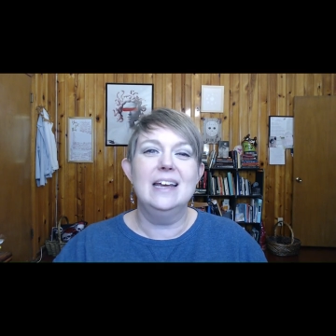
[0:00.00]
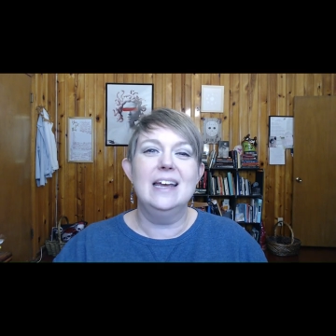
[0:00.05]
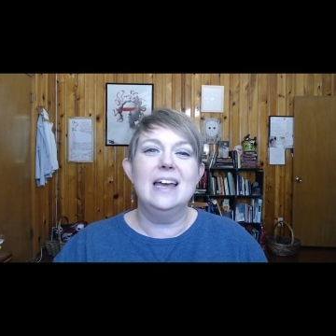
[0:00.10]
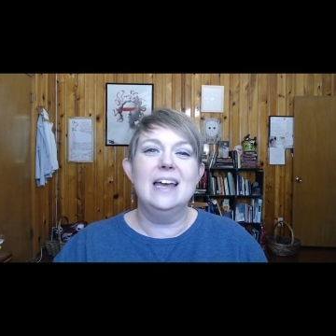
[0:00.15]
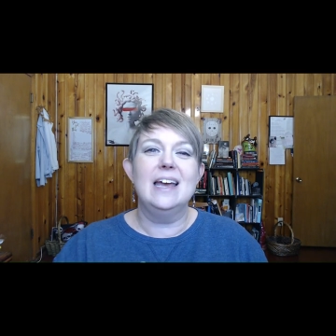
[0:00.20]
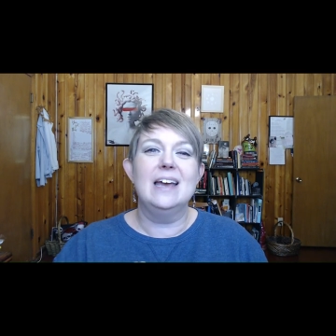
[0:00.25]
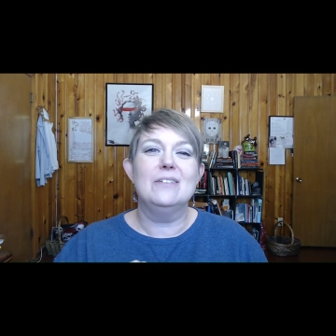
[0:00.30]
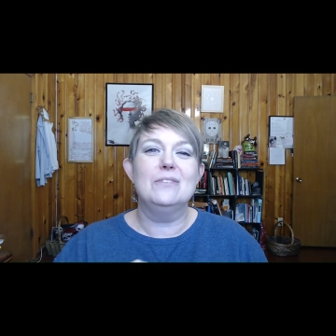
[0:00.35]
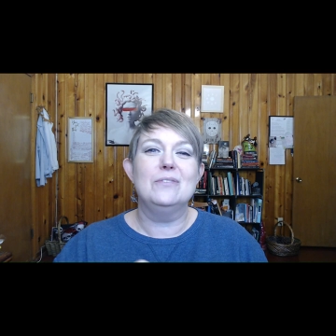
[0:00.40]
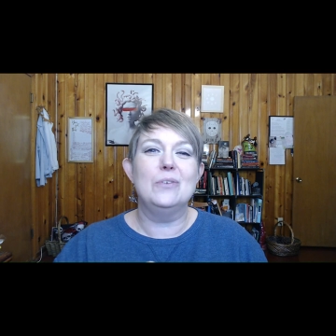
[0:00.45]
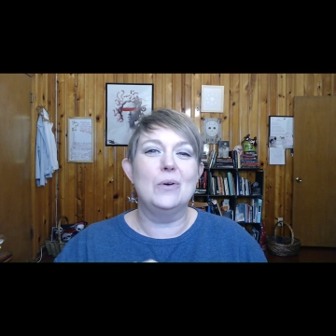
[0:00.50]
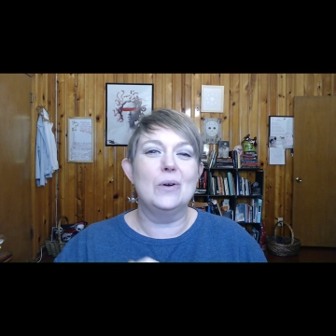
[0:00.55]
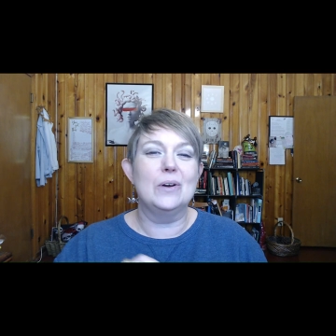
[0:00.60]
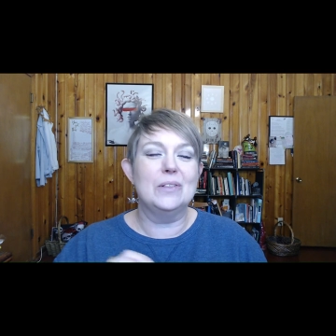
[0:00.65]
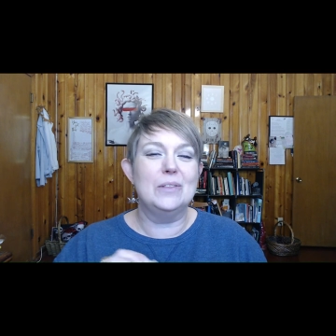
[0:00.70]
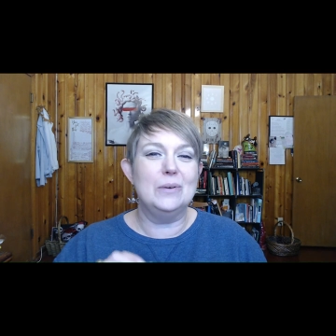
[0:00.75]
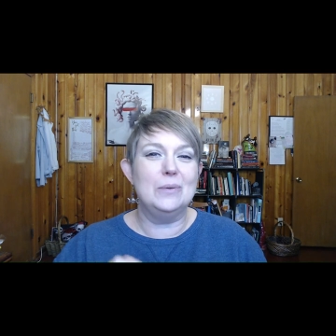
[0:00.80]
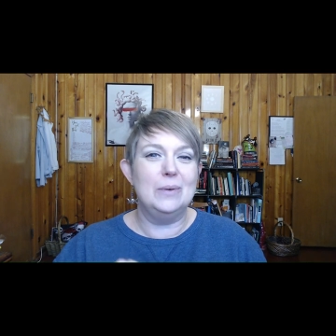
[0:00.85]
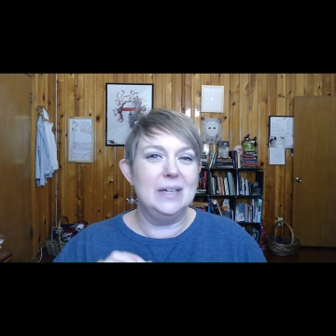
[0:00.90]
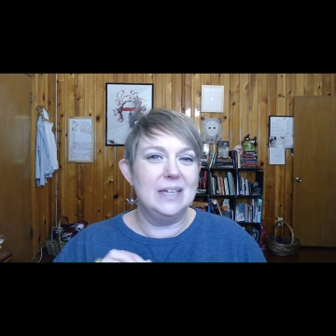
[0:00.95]
for the
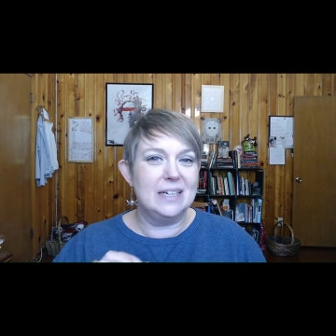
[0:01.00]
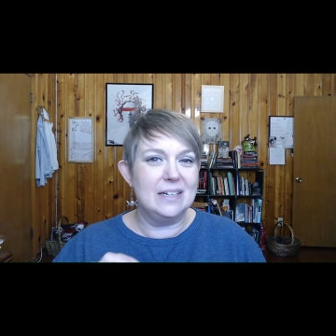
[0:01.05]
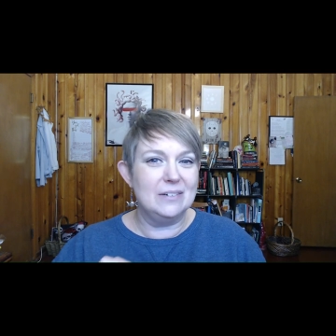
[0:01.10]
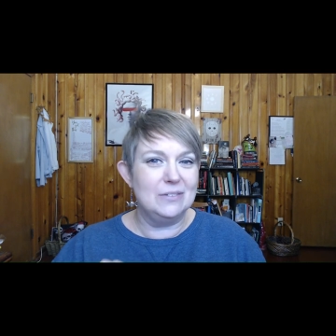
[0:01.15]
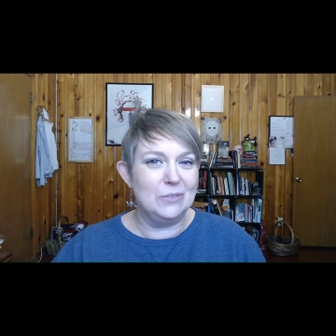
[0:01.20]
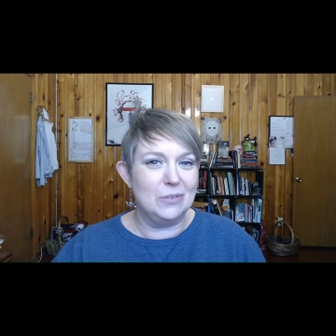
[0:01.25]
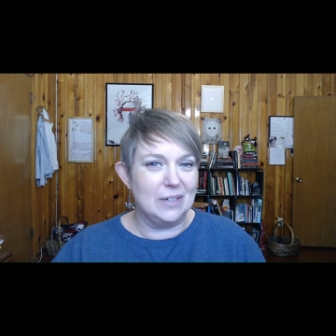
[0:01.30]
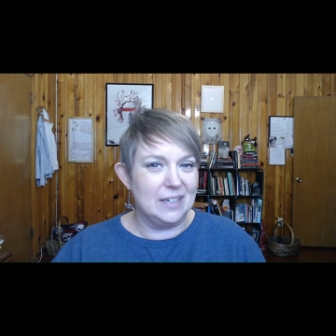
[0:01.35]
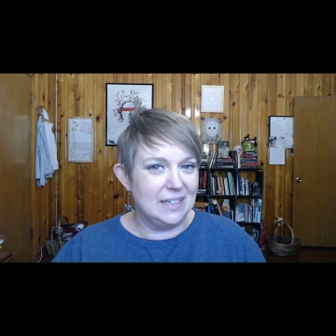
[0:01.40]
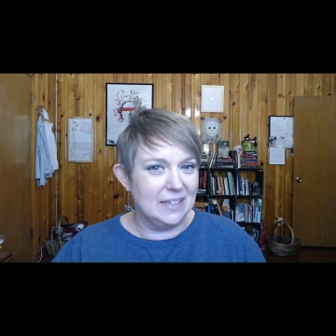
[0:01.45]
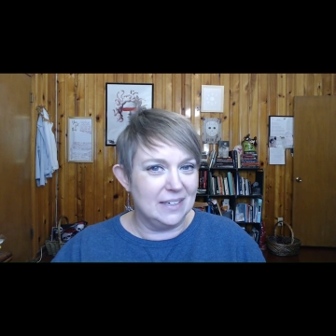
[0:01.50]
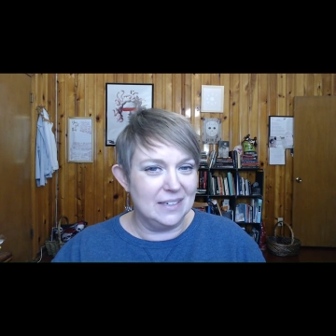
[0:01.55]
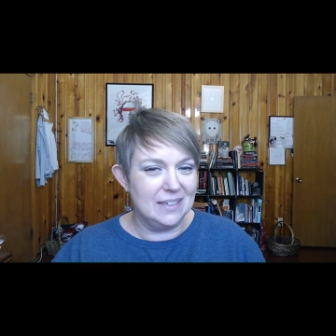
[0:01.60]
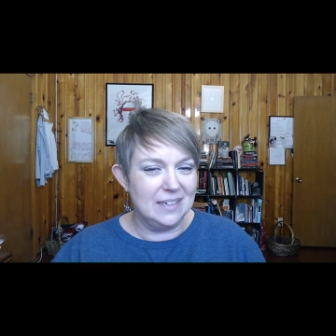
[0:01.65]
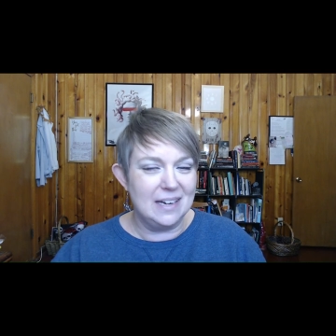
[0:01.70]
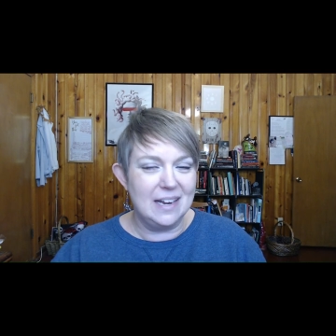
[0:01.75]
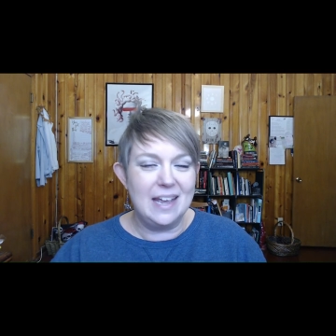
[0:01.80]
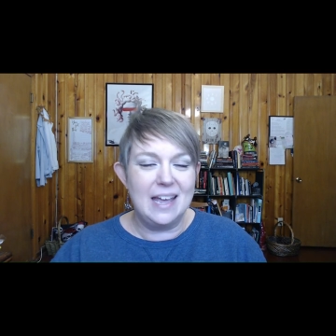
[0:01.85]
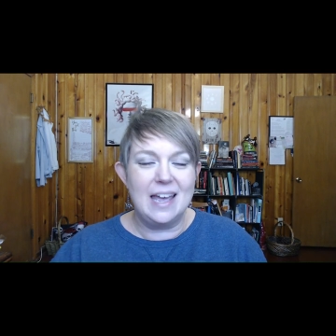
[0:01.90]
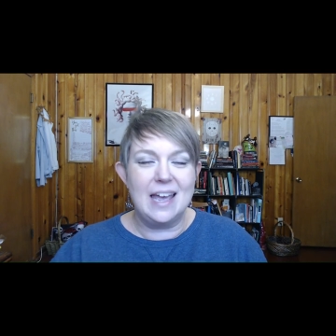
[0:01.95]
Week of Weird.
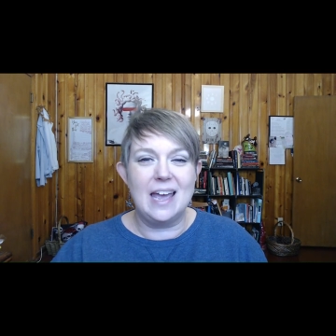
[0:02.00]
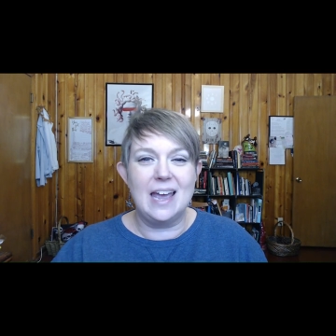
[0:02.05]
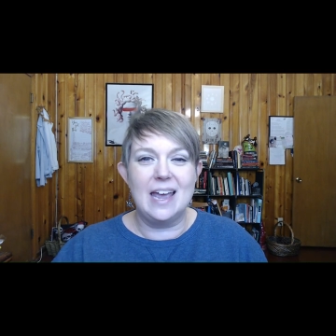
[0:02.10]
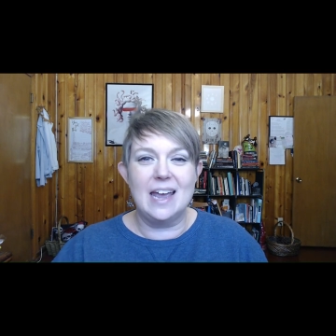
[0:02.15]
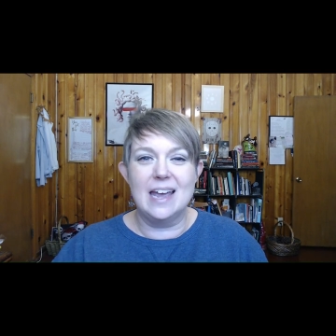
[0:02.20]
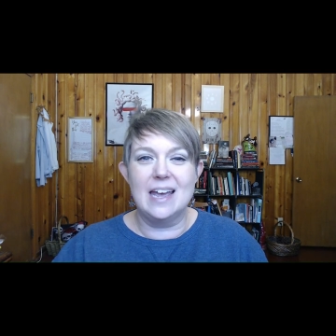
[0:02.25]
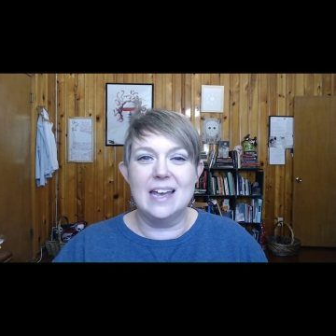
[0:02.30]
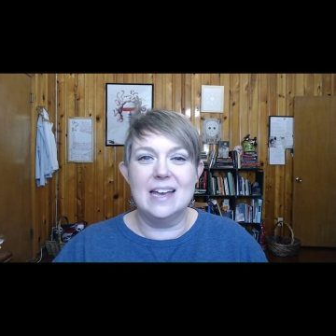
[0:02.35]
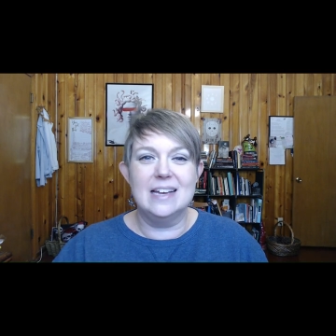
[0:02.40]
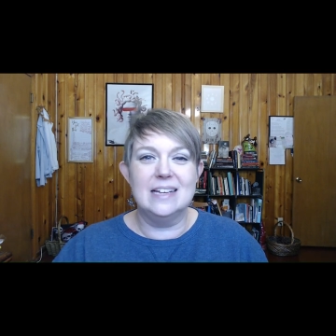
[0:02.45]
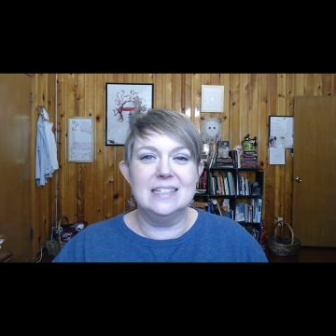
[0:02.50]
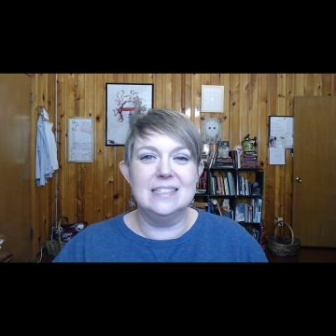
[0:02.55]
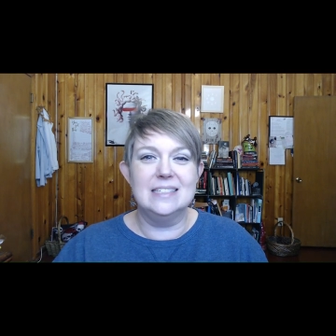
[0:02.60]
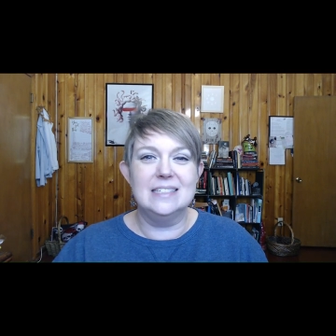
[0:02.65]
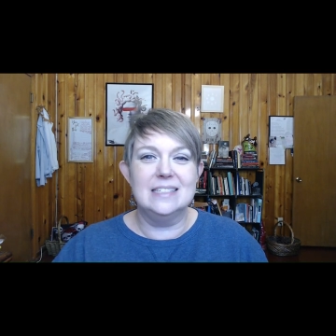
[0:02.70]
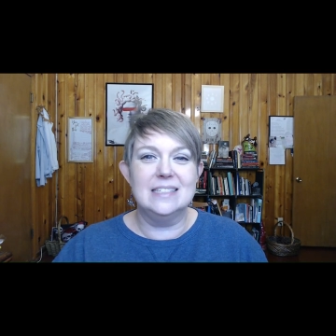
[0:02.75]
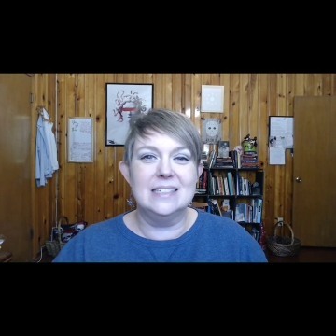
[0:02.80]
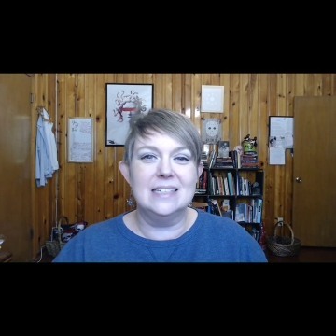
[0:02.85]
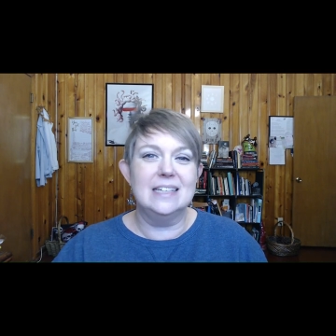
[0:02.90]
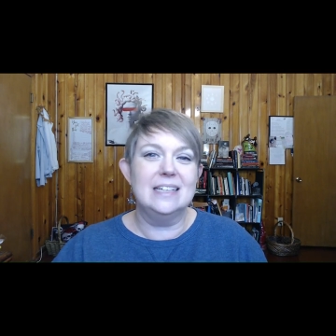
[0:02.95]
And
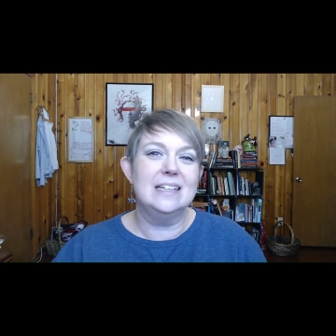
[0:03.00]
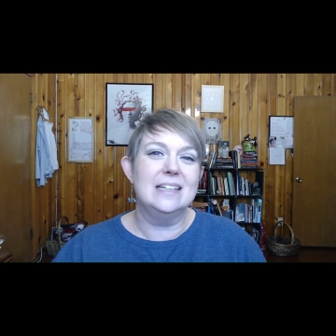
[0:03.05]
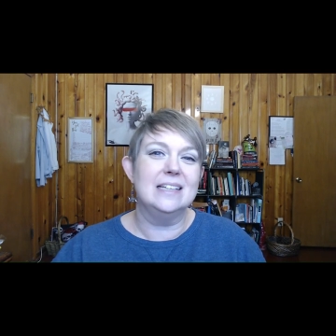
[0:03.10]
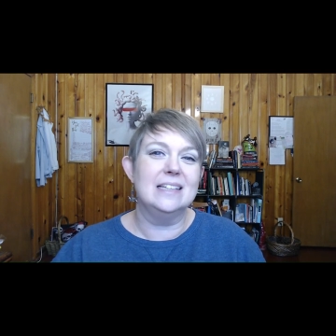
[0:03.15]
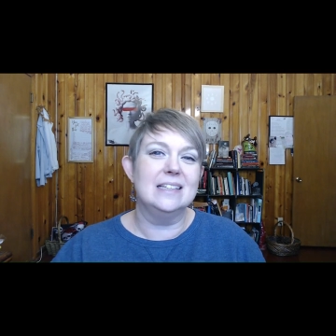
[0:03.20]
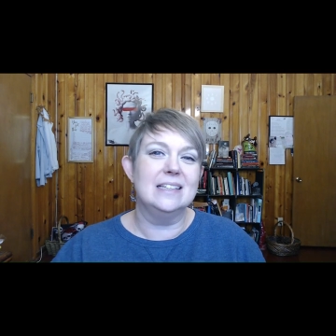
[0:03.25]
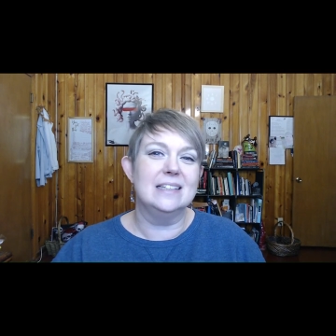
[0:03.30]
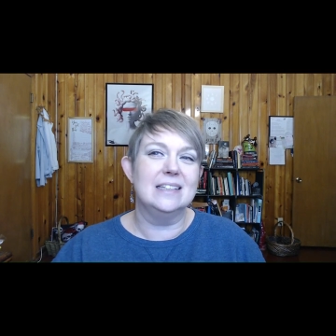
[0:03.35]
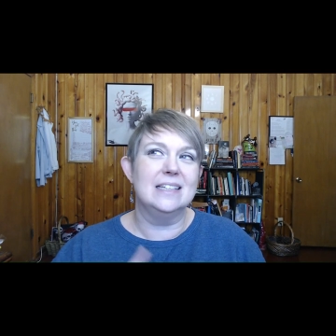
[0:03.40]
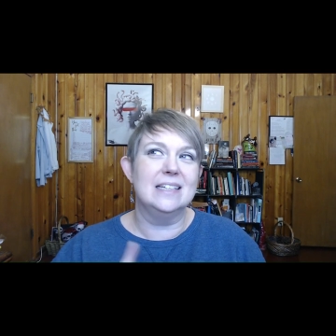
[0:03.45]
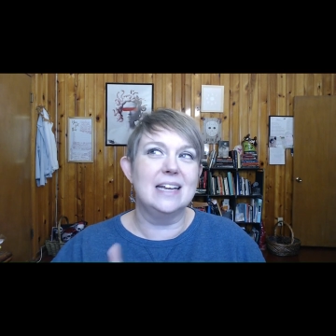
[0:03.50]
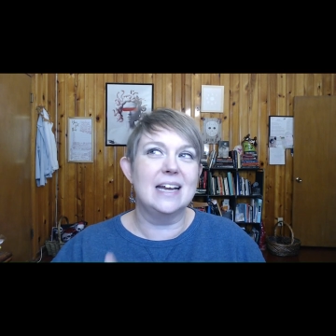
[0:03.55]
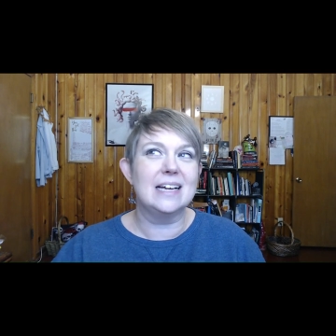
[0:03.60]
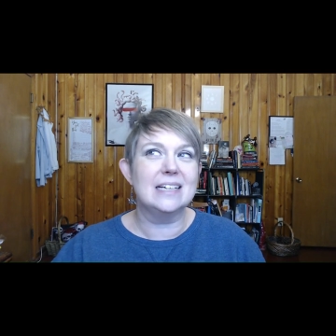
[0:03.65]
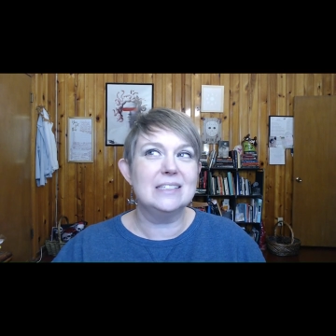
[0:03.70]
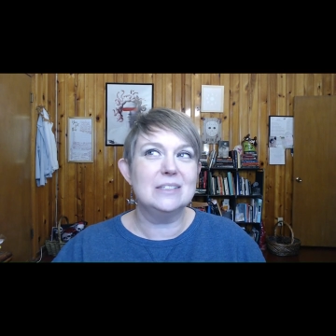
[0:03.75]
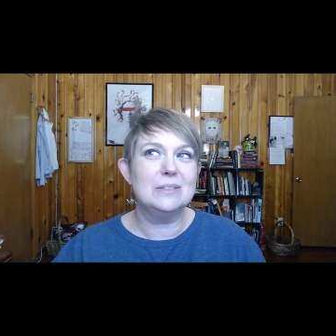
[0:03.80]
the next